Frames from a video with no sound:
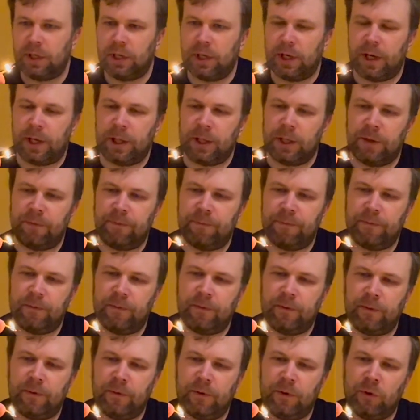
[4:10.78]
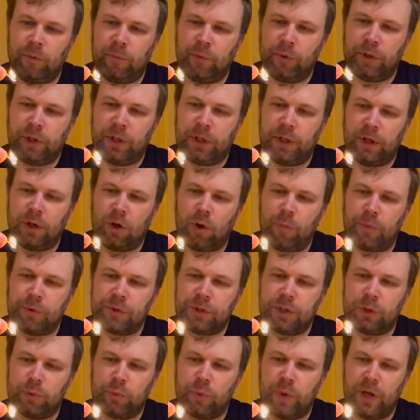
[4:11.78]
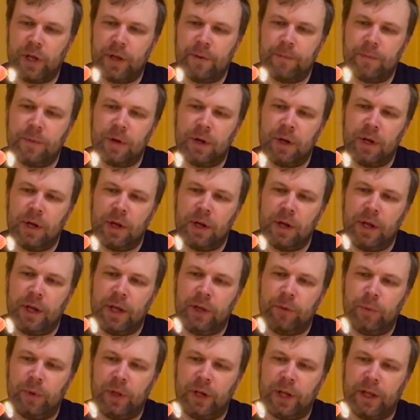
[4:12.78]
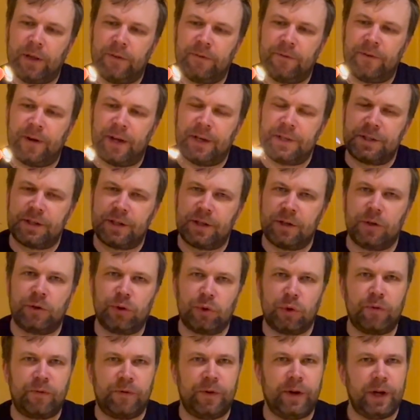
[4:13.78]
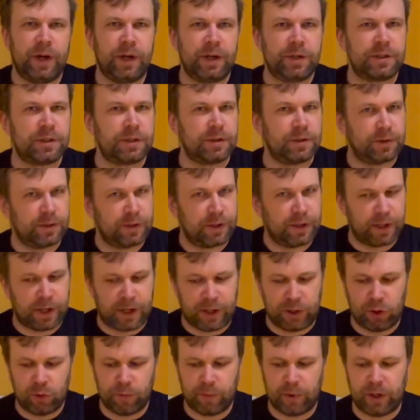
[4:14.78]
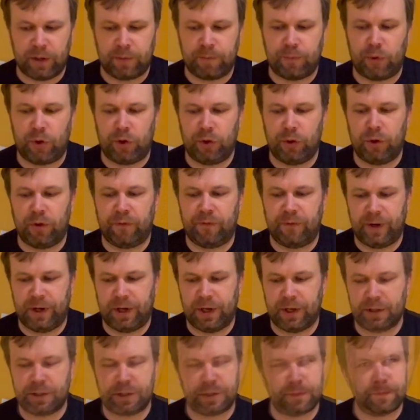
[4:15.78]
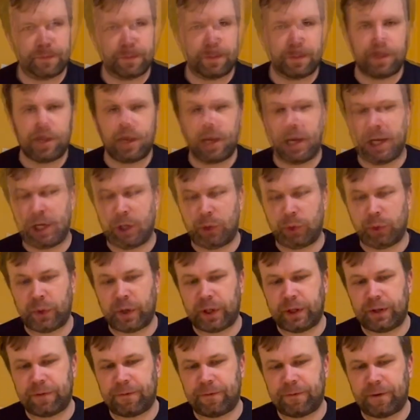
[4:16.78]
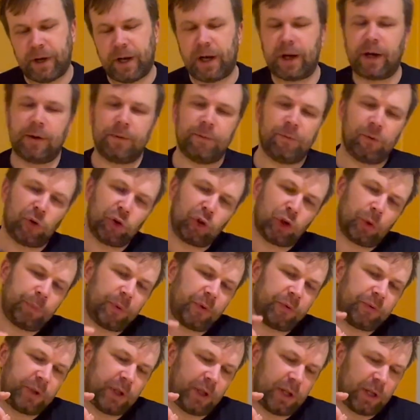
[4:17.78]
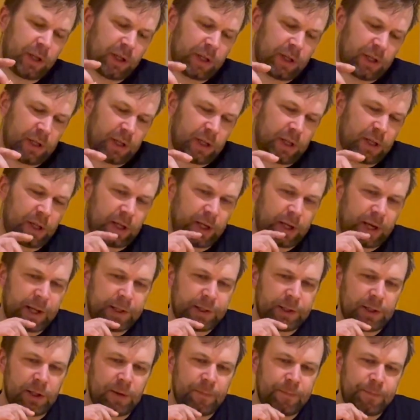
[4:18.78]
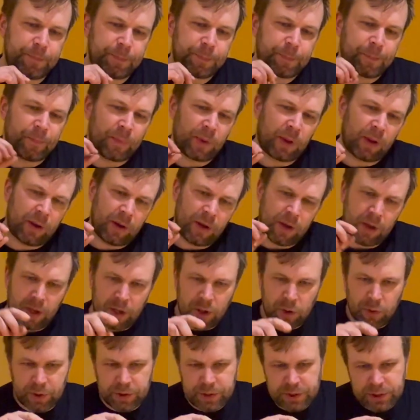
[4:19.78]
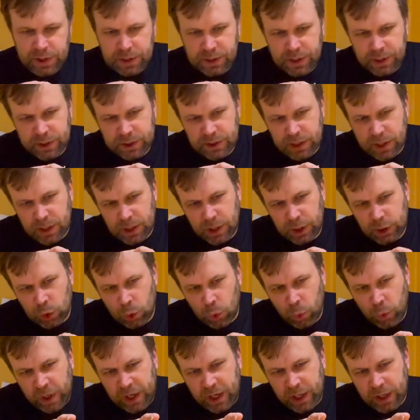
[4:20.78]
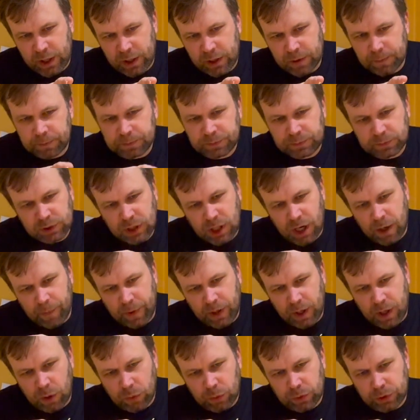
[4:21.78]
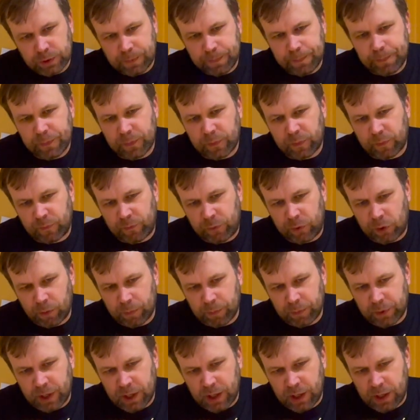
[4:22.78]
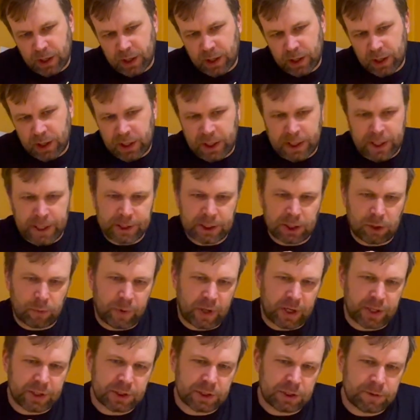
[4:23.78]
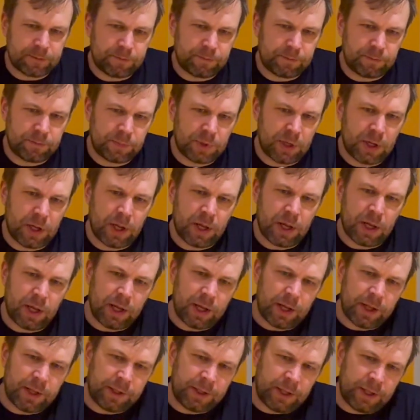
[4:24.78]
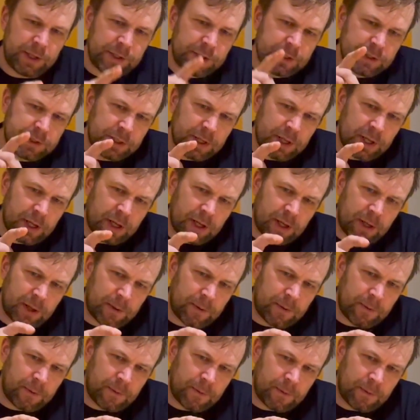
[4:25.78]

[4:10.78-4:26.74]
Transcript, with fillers: and if you put it in opposite way it will get faster to your fingers and you might burn your fingers. Now to get the fire on top of the candle you can see there's a little wick coming out from the candle wax. This is the